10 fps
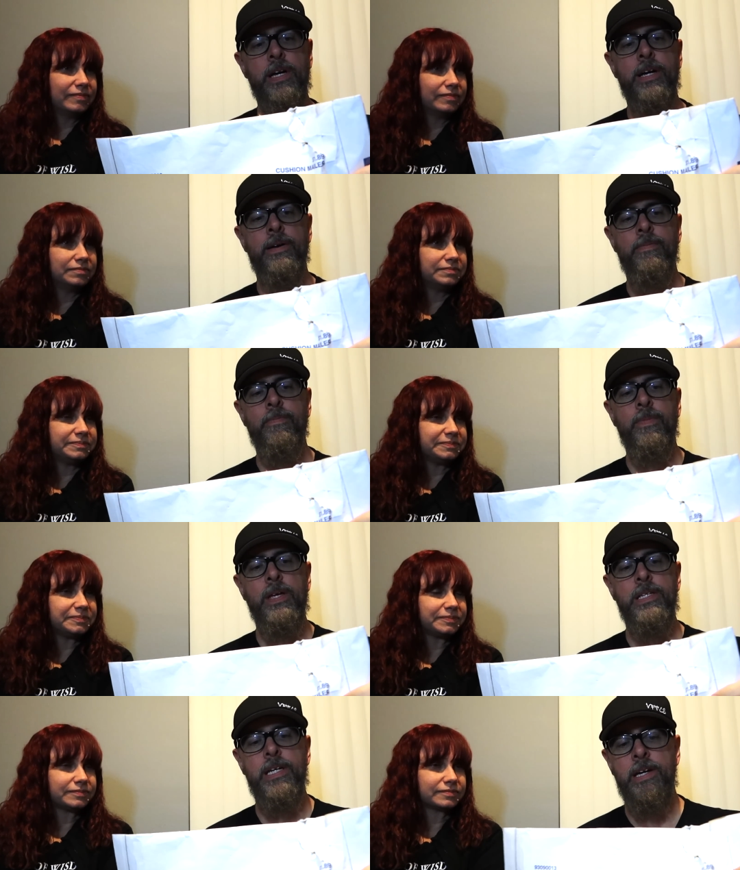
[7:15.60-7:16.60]
Speaker 1: um,
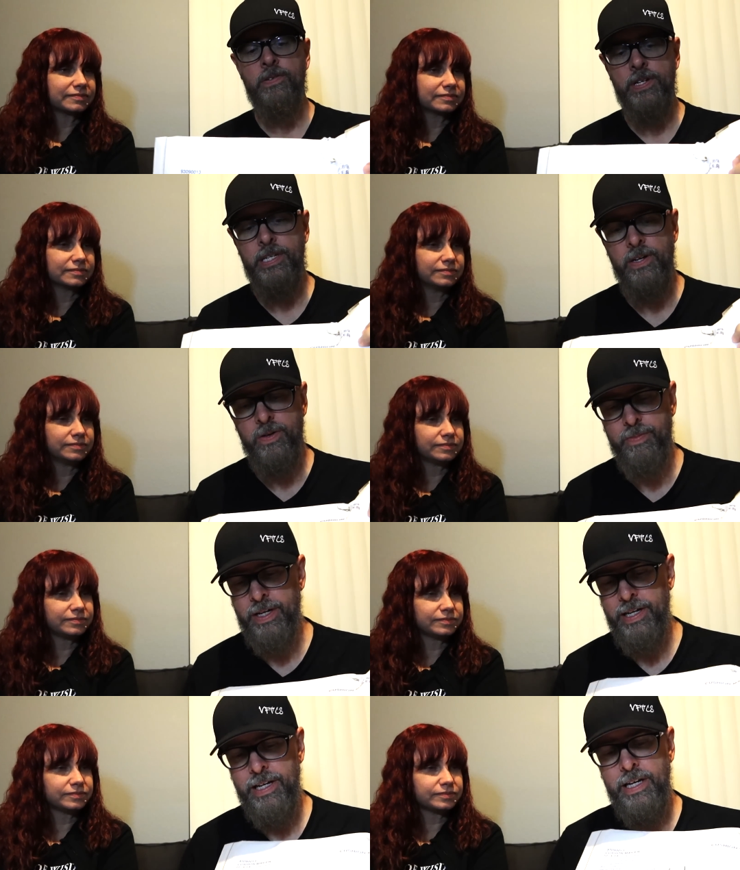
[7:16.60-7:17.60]
his address here, but
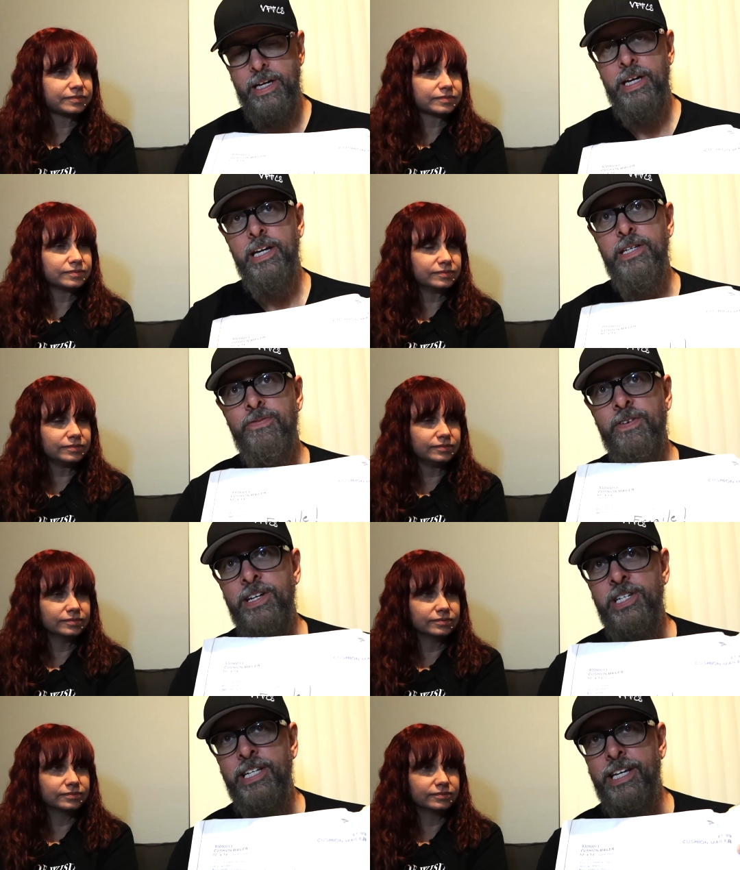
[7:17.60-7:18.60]
it's
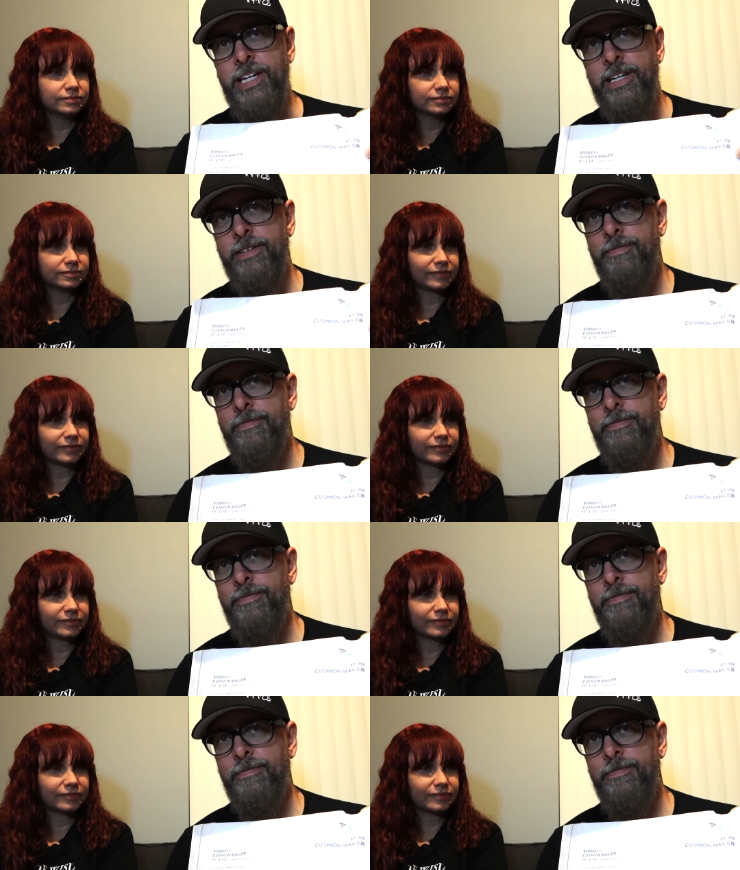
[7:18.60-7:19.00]
Fragile.